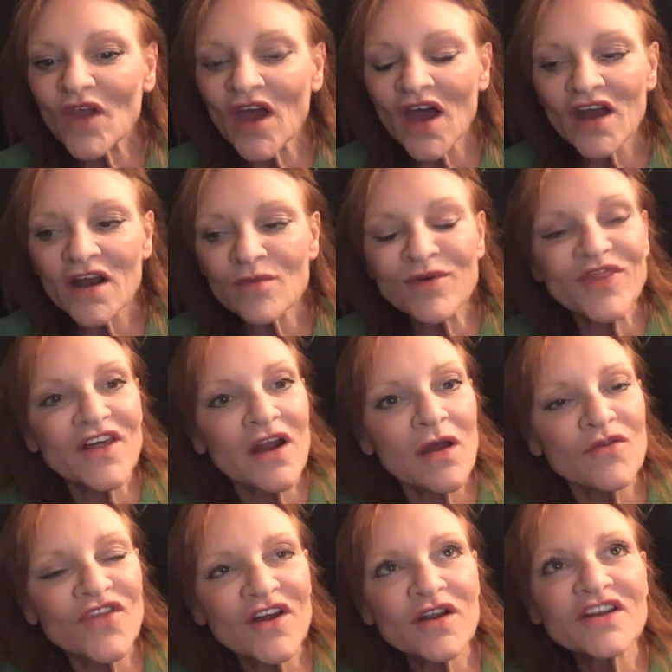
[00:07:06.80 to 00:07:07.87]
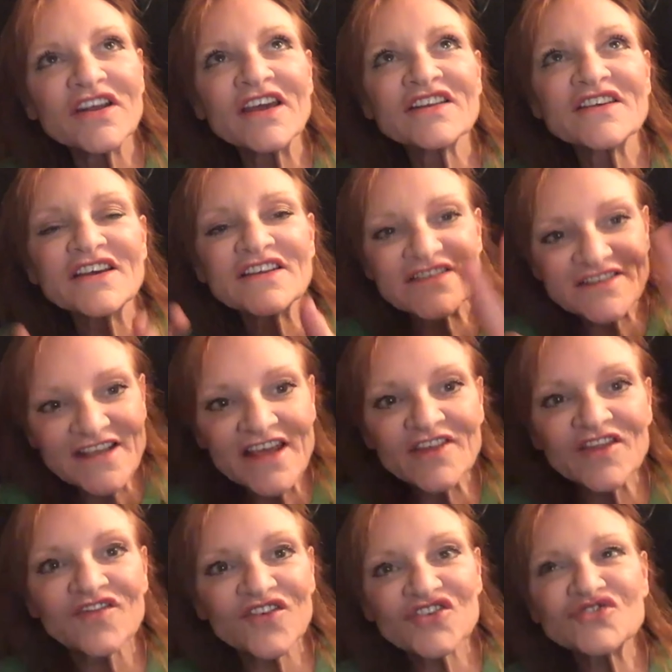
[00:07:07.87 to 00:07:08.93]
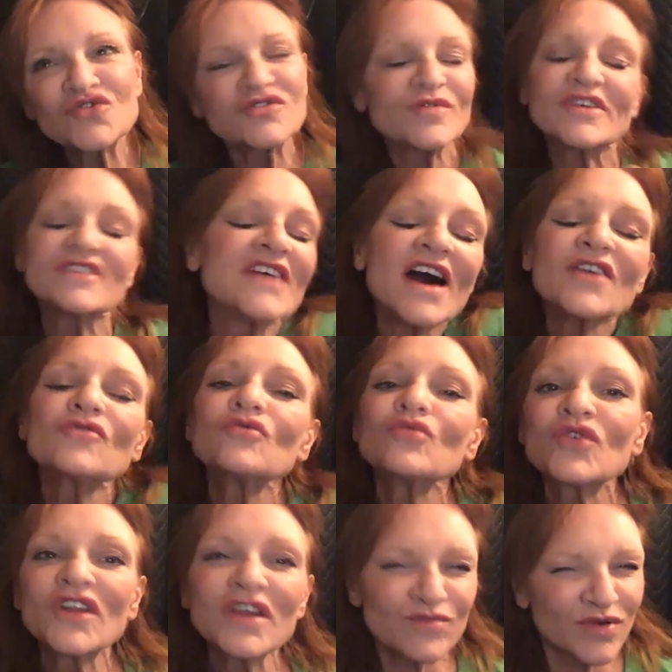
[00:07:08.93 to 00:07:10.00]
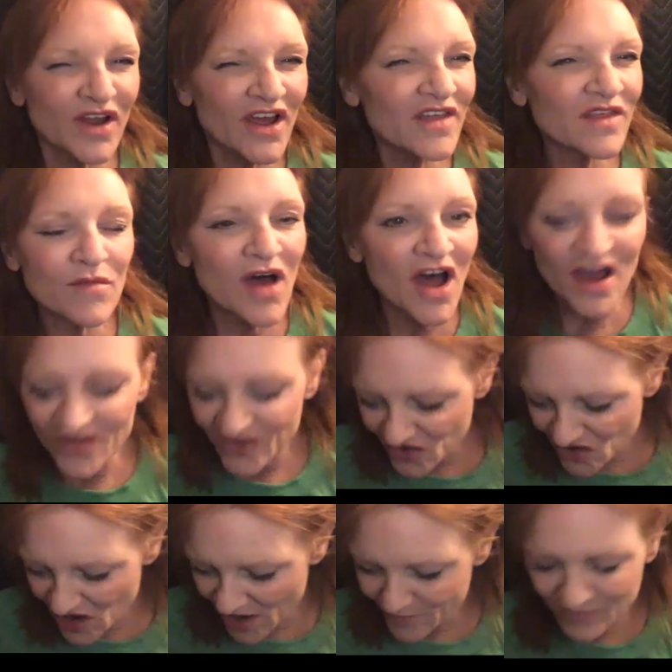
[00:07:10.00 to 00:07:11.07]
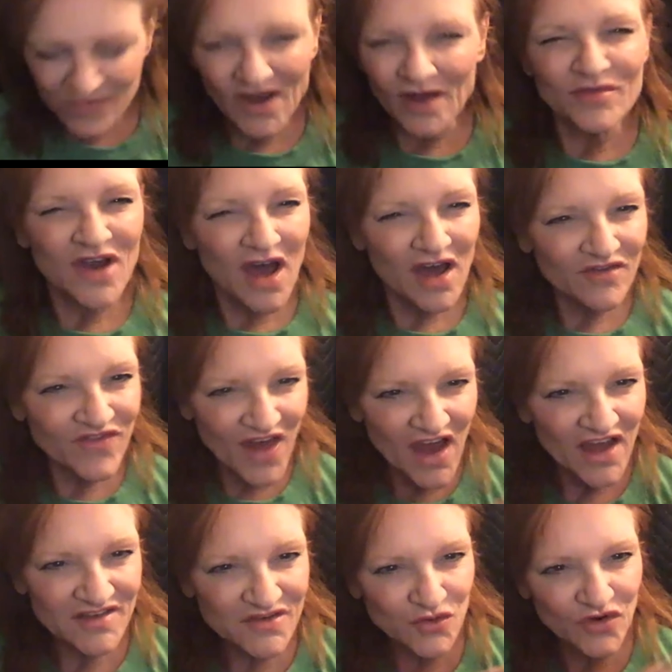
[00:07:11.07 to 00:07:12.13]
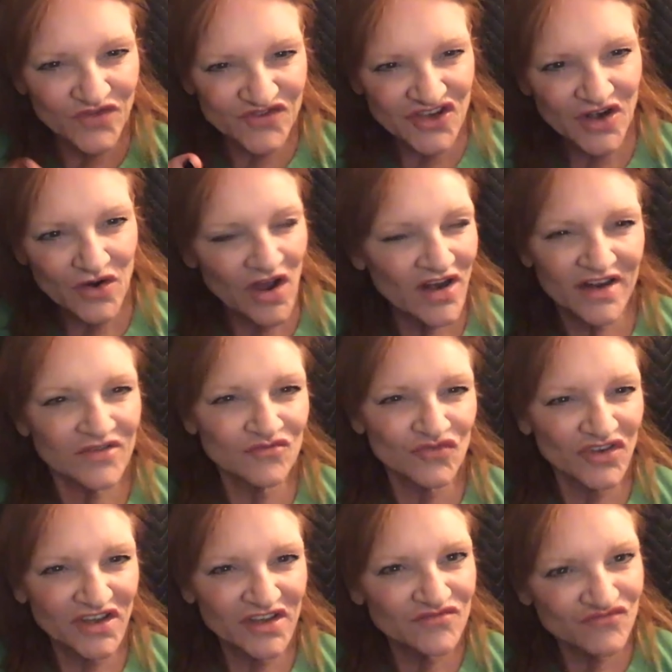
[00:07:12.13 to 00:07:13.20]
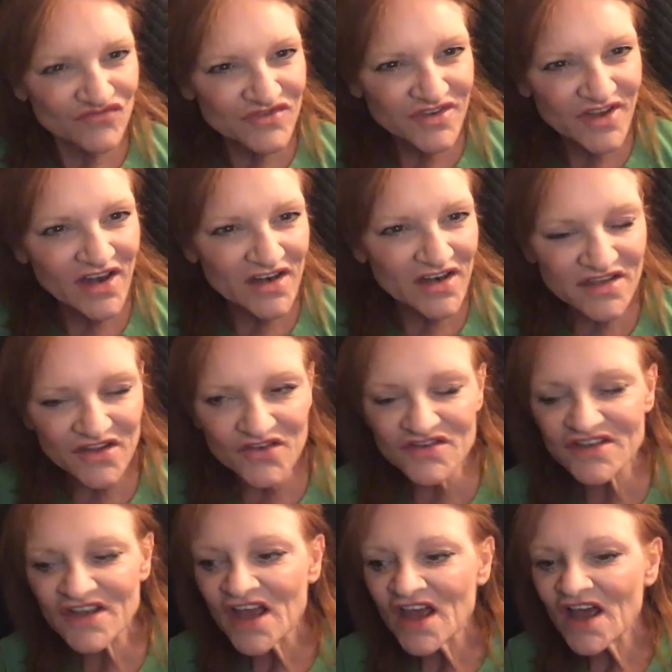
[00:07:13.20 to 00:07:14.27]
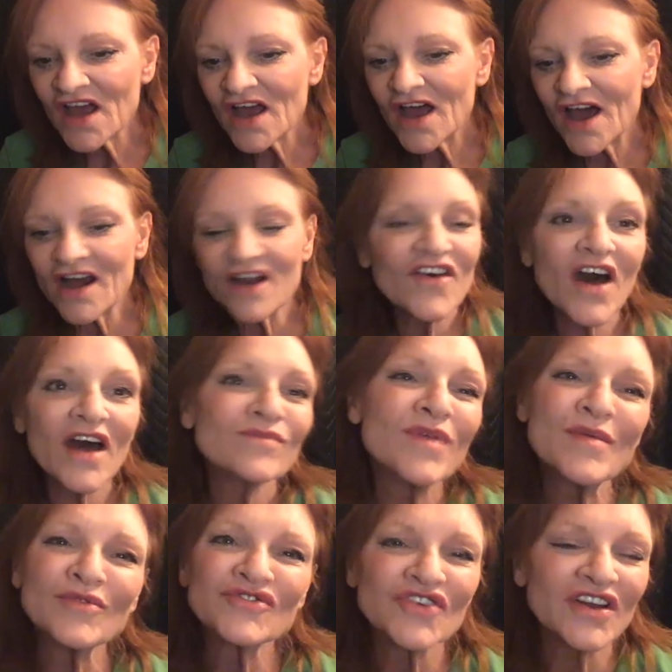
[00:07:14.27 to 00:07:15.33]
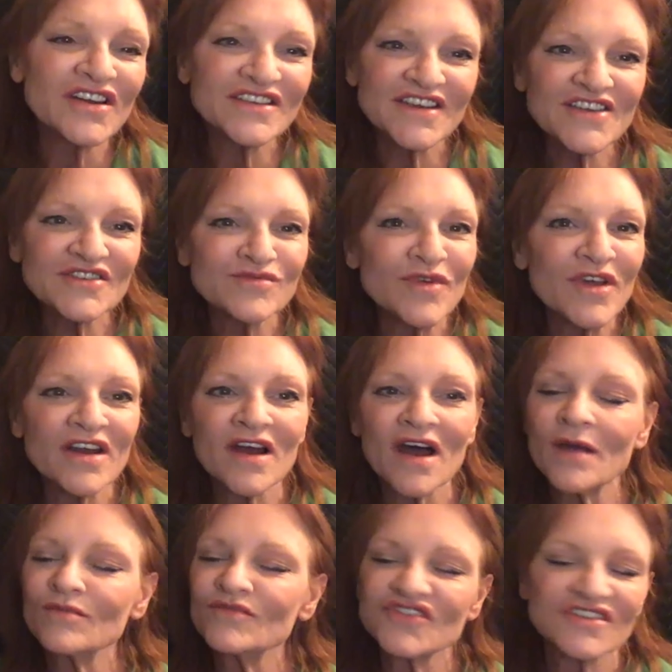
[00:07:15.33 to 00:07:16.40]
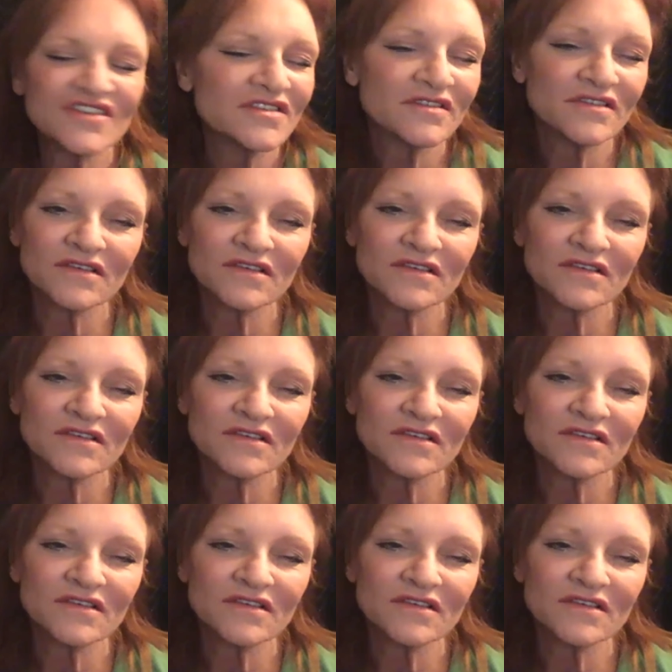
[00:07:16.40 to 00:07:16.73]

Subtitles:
and but then in seeing the visuals, because I don't really play them either. I'm not of that sort of general. I didn't really get into those. And I've had people try to teach me, and I just